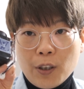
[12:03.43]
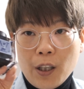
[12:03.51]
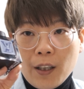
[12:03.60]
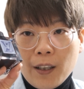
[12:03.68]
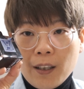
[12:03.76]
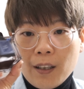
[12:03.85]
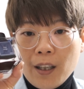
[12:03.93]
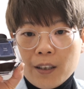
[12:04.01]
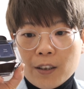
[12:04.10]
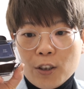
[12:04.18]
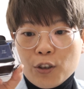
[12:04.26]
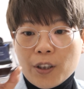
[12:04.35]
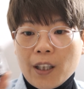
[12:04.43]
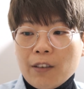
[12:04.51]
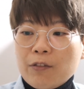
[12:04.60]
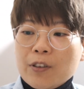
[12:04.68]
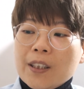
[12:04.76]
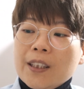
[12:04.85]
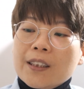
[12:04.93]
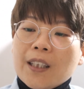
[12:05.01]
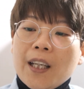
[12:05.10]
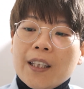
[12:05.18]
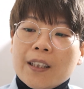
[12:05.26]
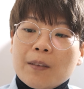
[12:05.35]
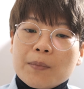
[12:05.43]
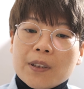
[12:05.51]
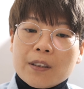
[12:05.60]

on the lookout for these items.